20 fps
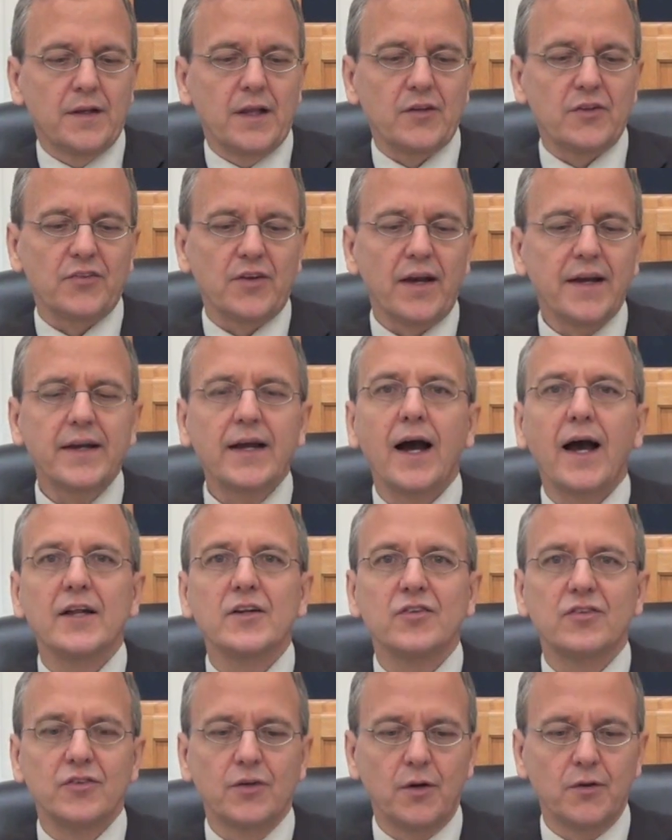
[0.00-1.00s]
Now, this
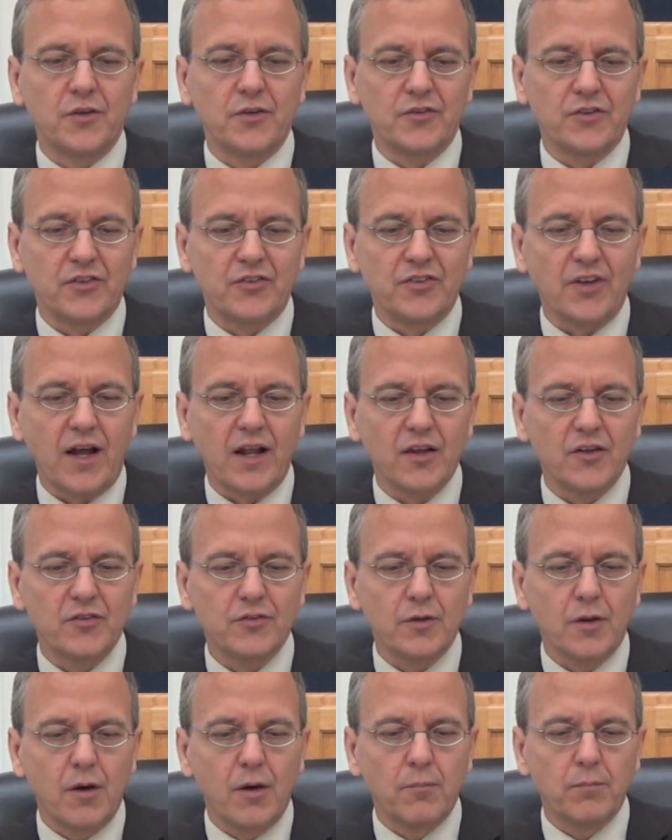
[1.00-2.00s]
icon is known as the
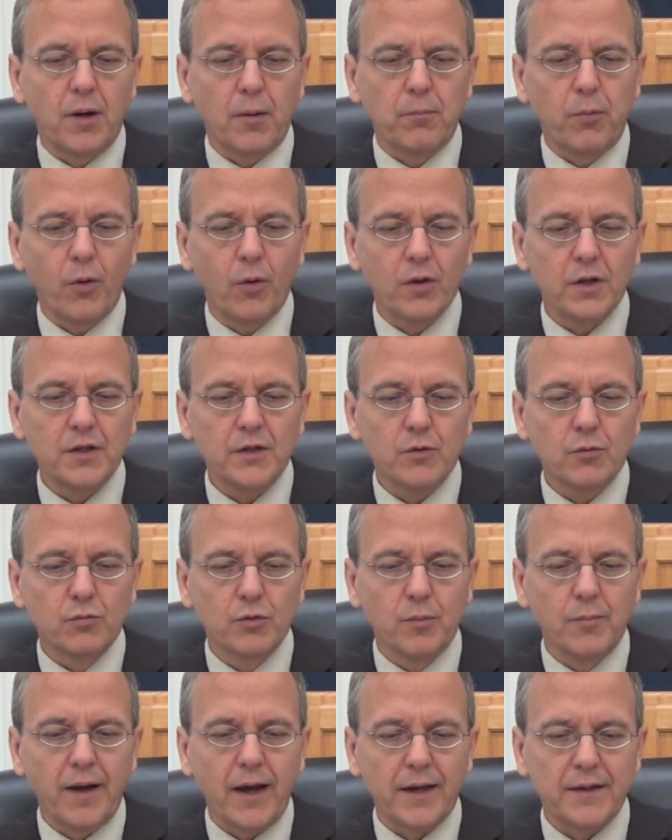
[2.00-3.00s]
Salus Populi
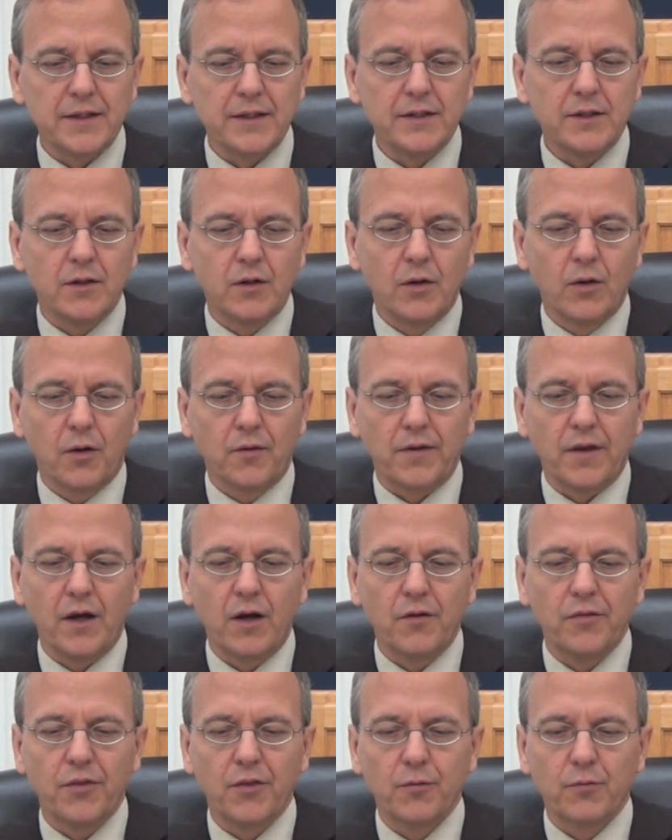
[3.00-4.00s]
Romani, or the
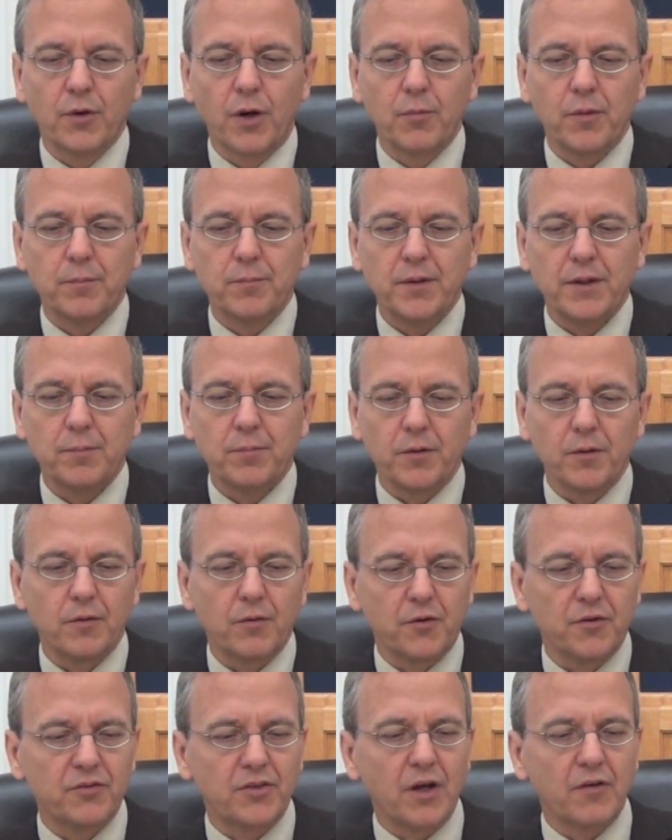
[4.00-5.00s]
health of the Roman people,
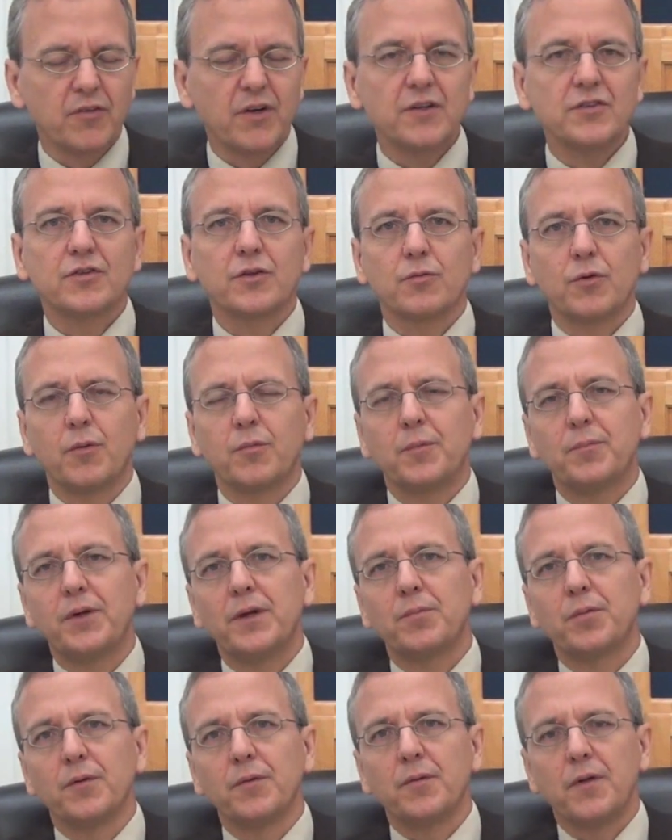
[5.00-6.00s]
or salvation of the Roman
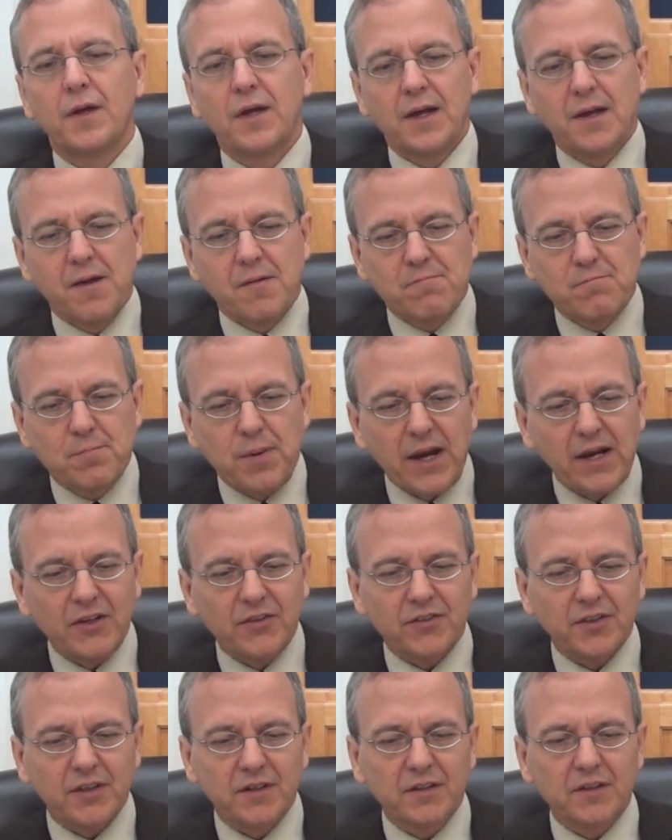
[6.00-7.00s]
people.
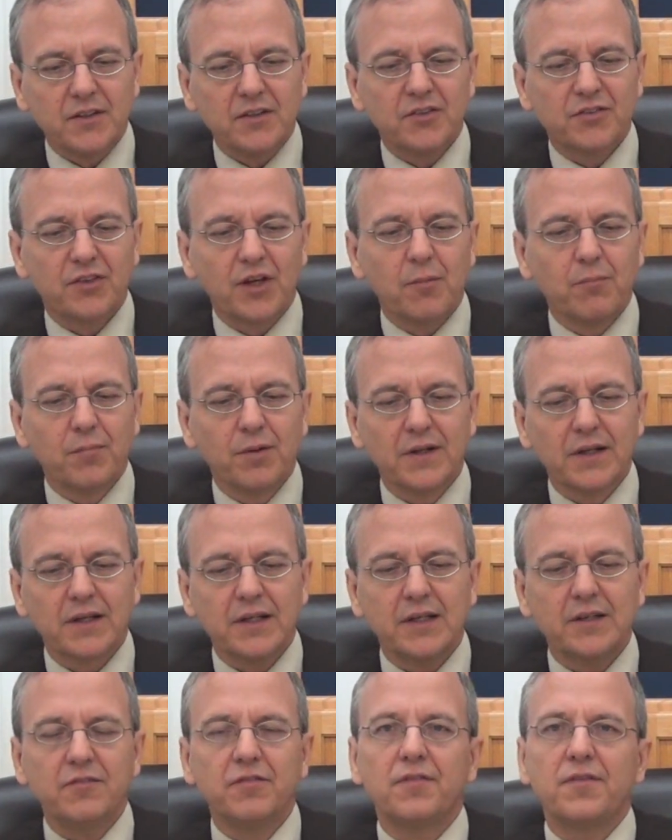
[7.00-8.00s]
Basically, some
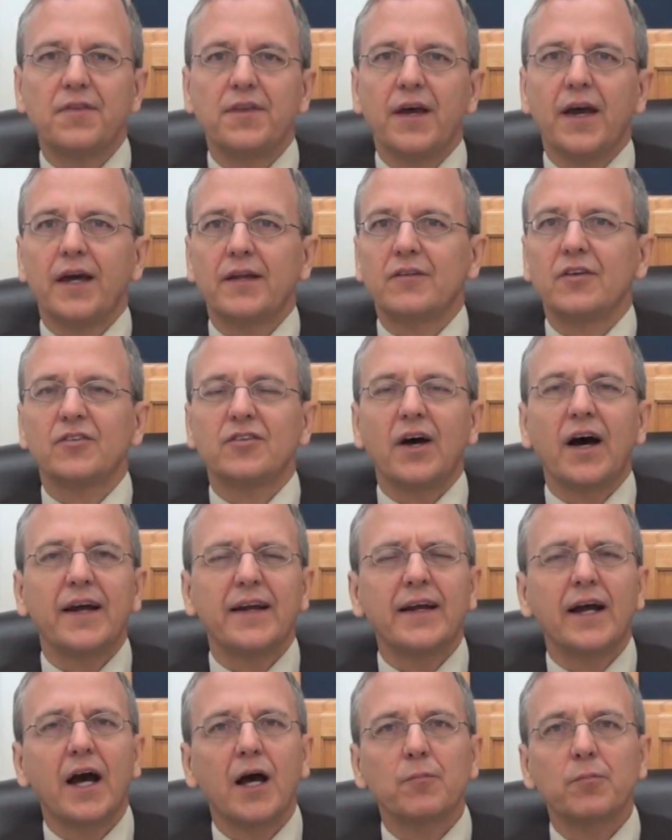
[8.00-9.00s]
believe that this
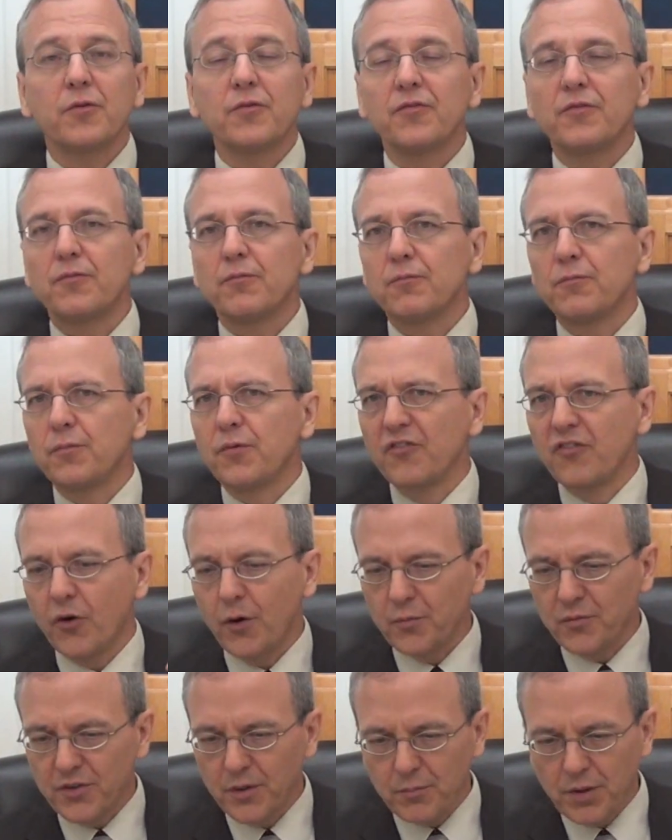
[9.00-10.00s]
icon
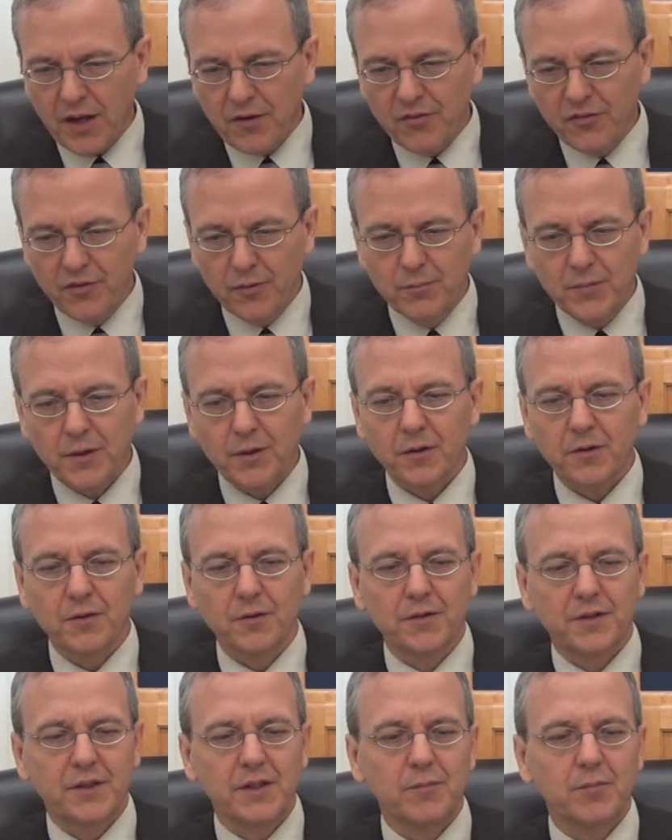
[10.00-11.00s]
performed some type of a
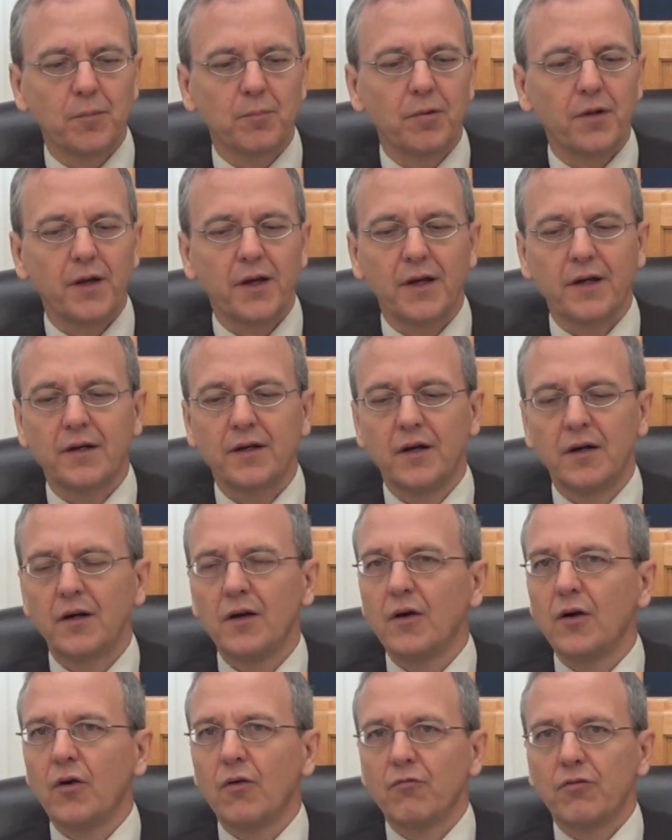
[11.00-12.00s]
miracle to keep the plague
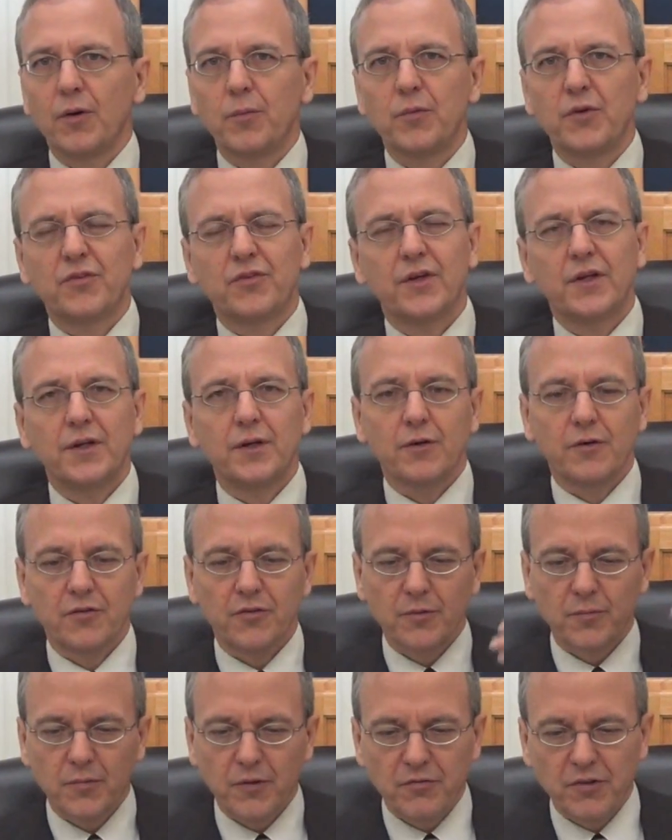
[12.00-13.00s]
from the city or
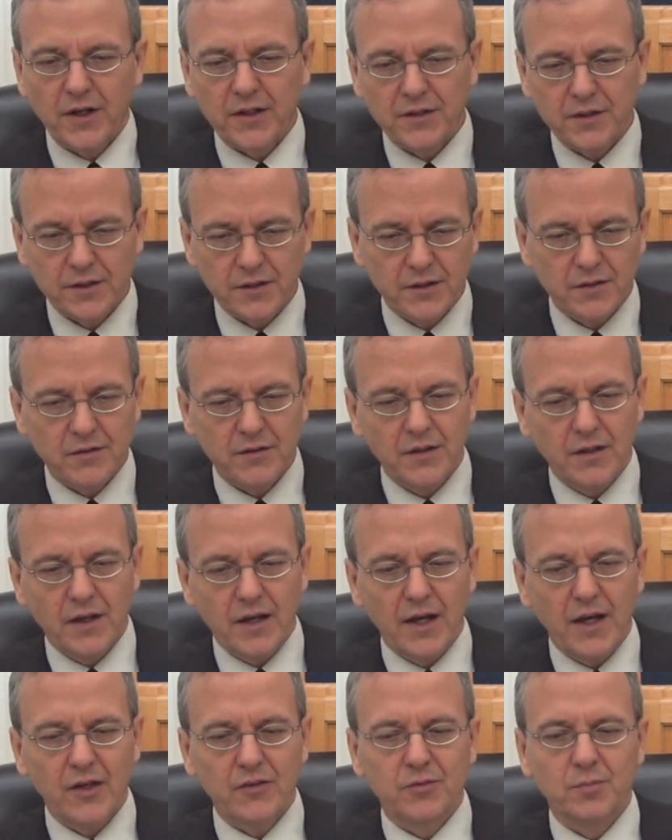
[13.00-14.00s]
from affecting it
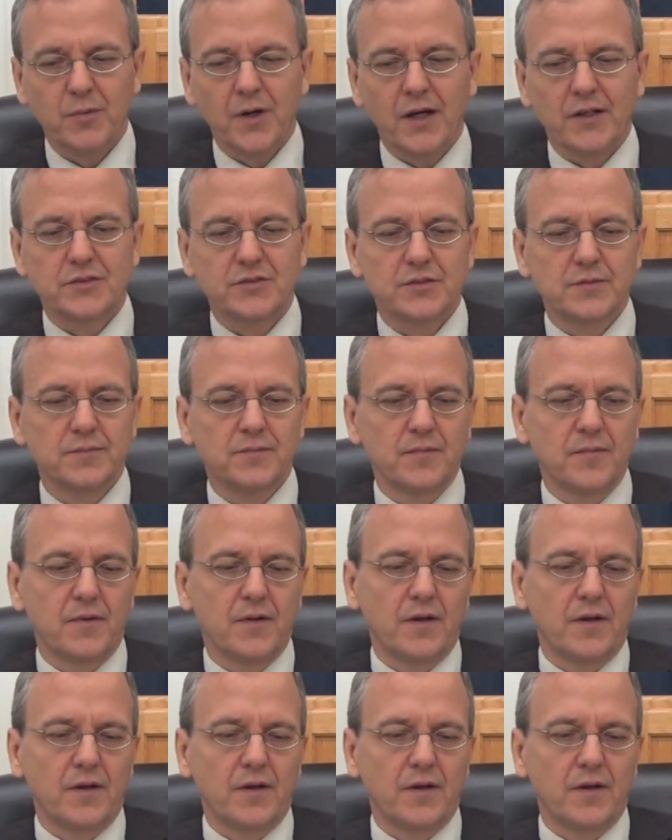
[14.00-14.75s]
as much.